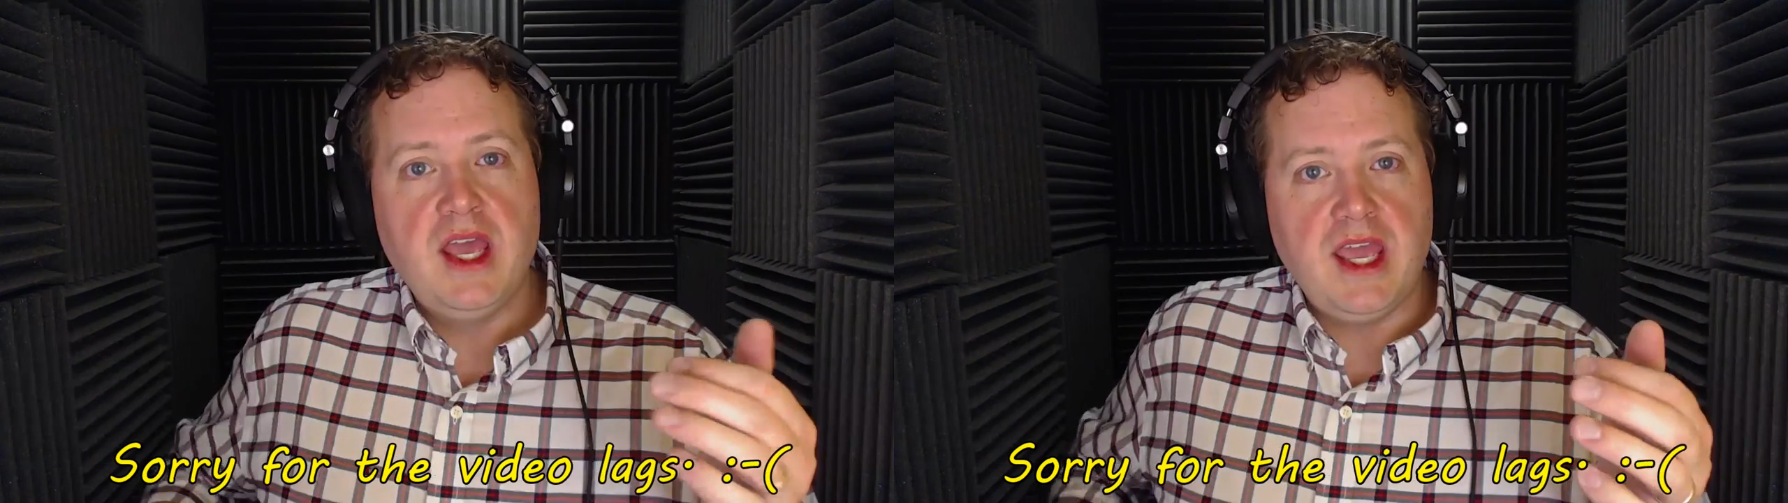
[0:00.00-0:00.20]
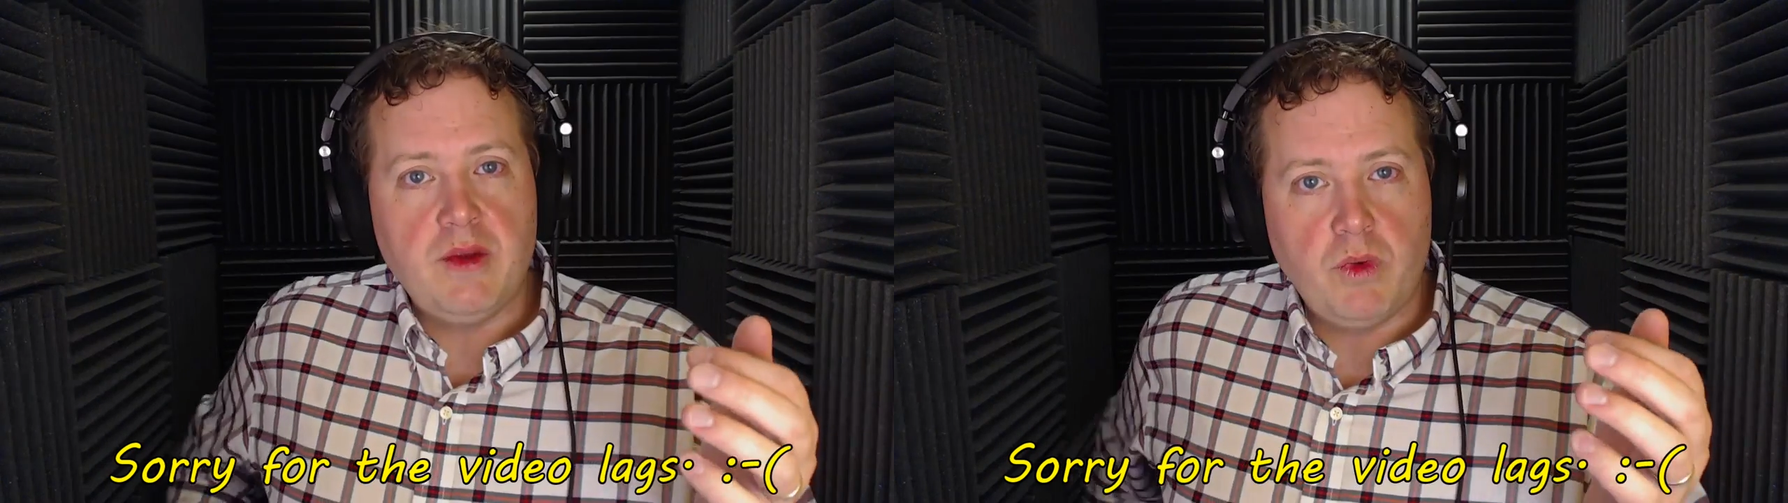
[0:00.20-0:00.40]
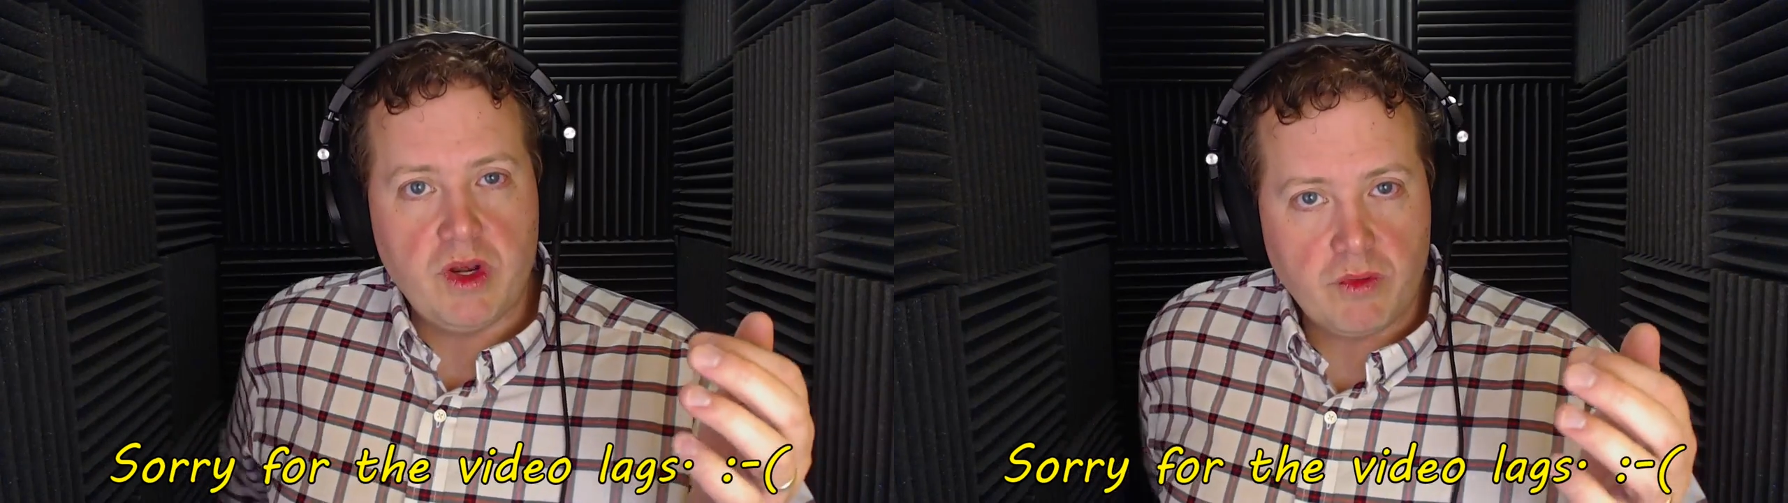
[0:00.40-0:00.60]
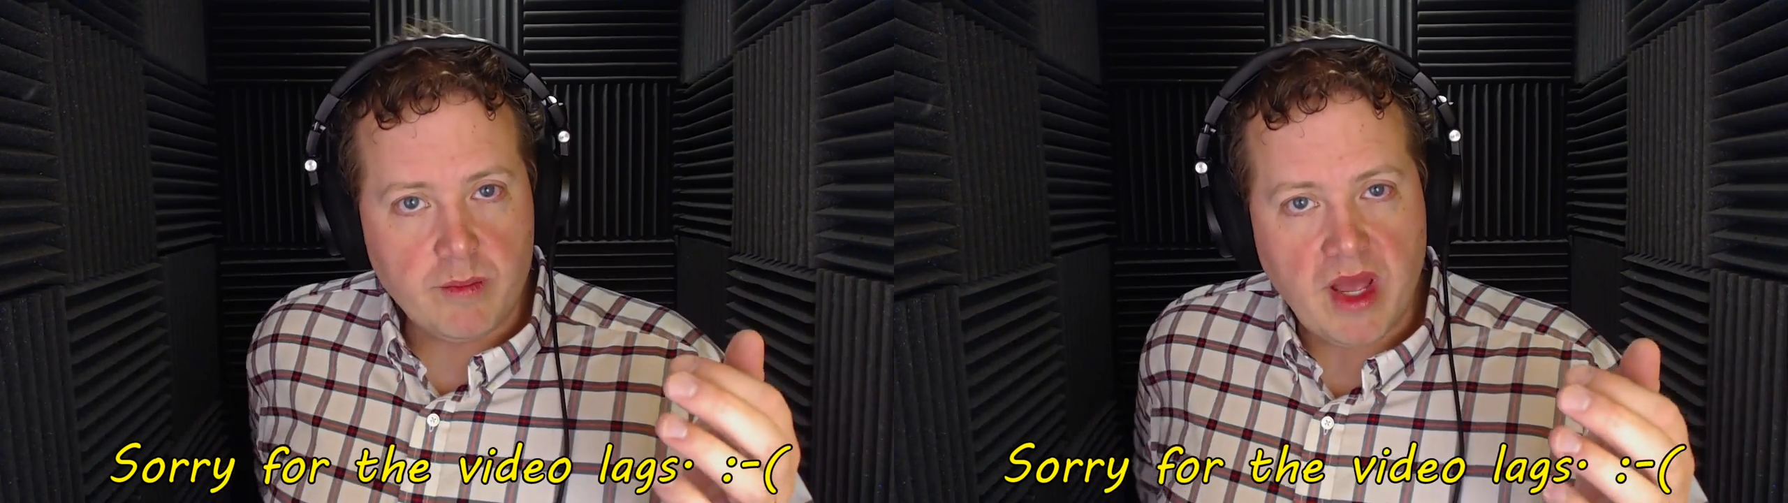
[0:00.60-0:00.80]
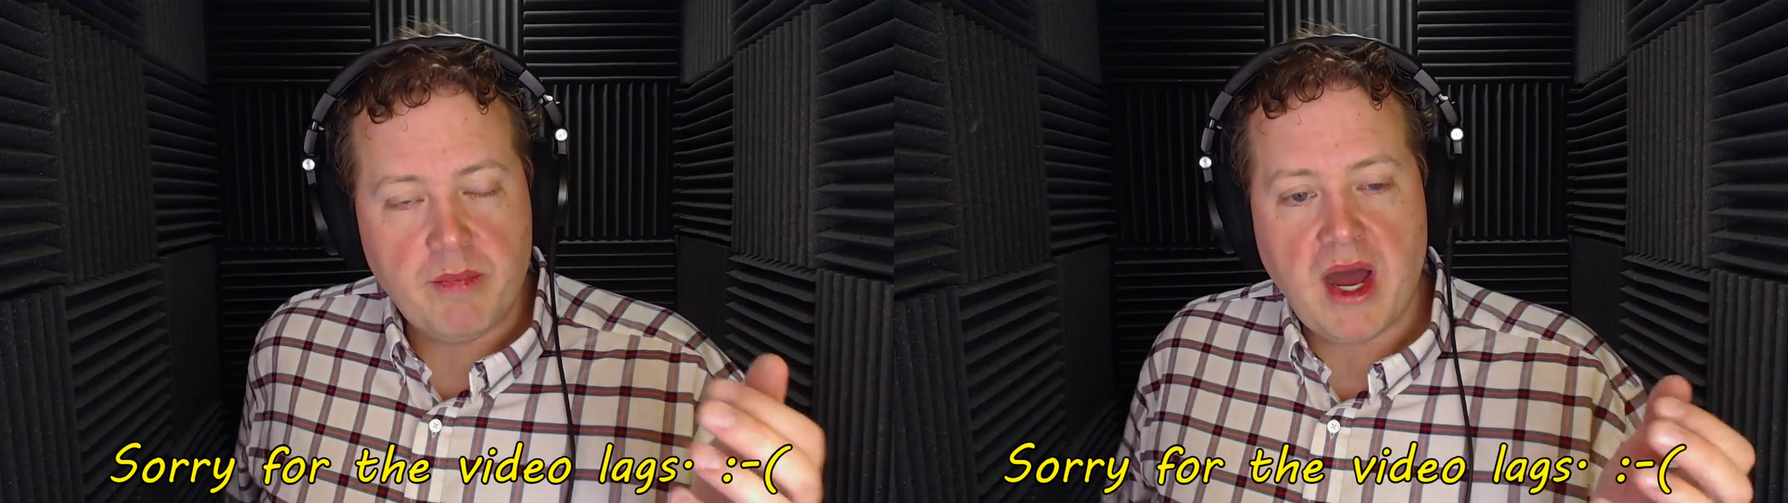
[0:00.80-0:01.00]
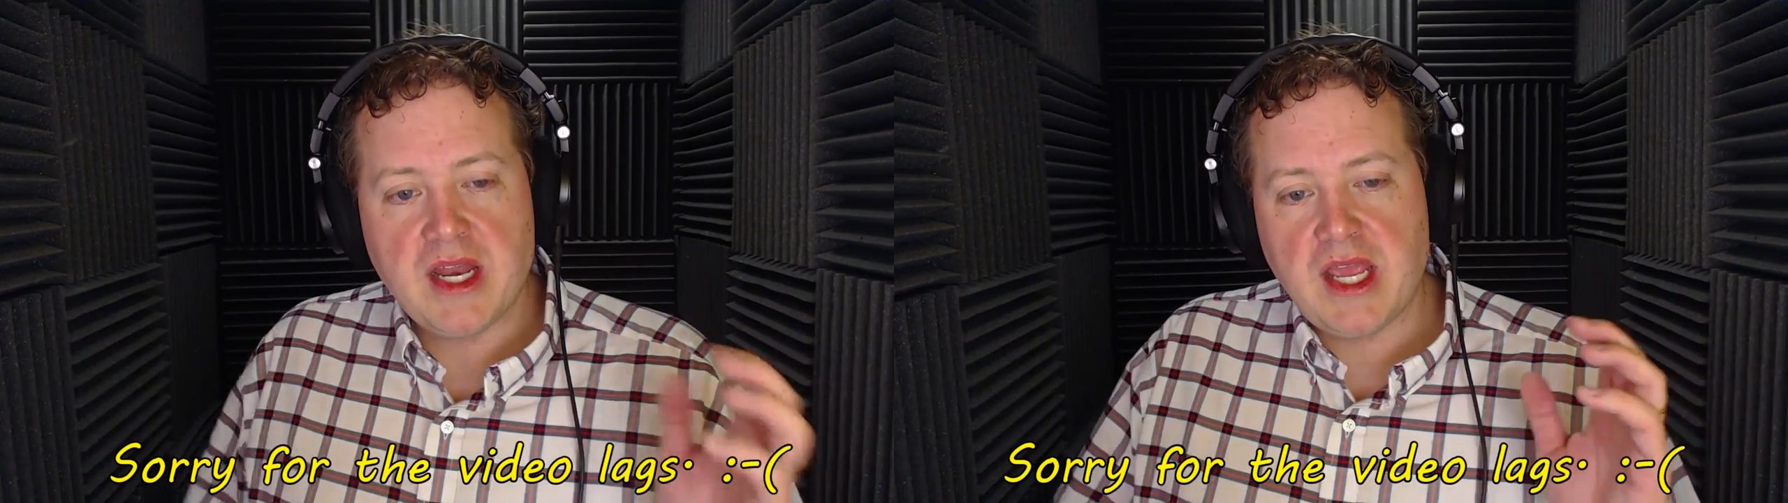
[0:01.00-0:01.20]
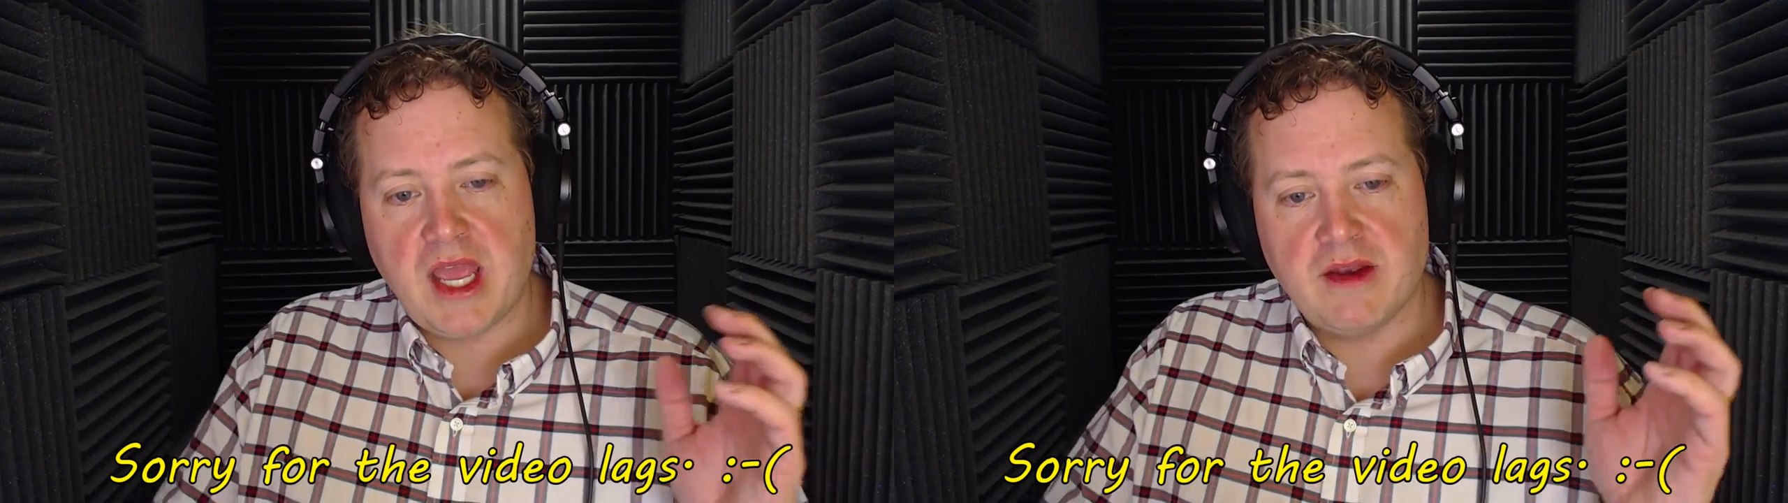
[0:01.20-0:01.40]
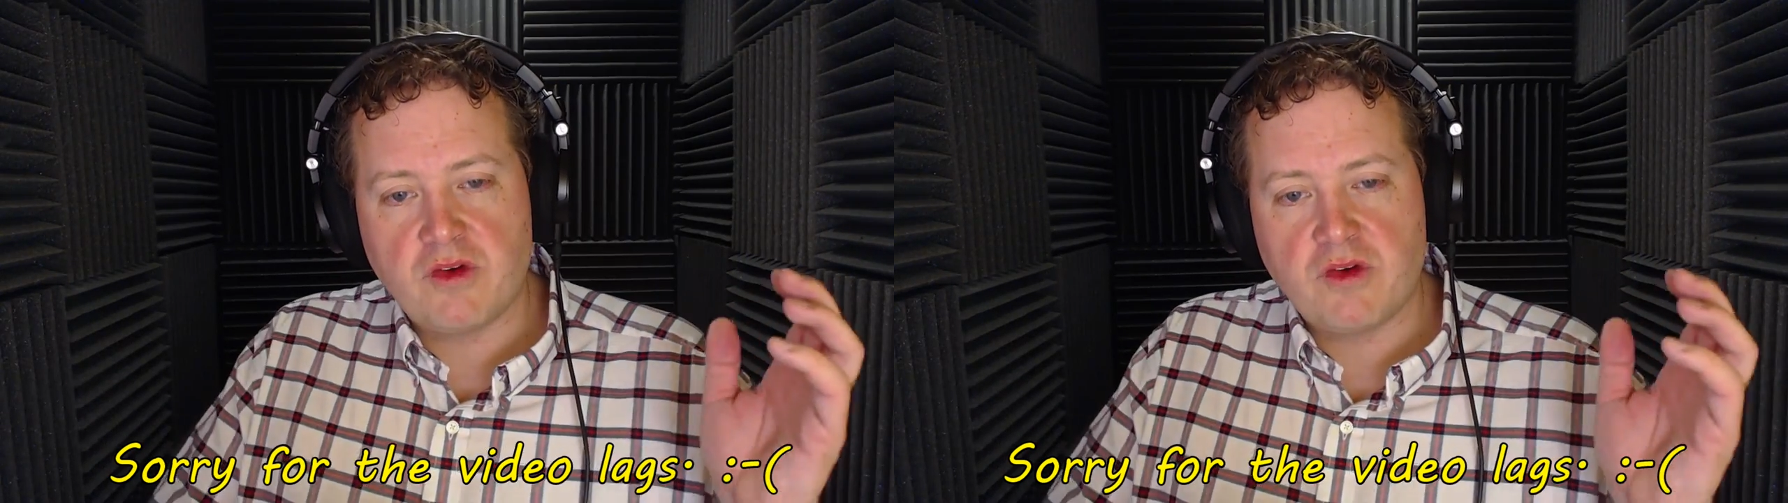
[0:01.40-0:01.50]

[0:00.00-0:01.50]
It went around my body and,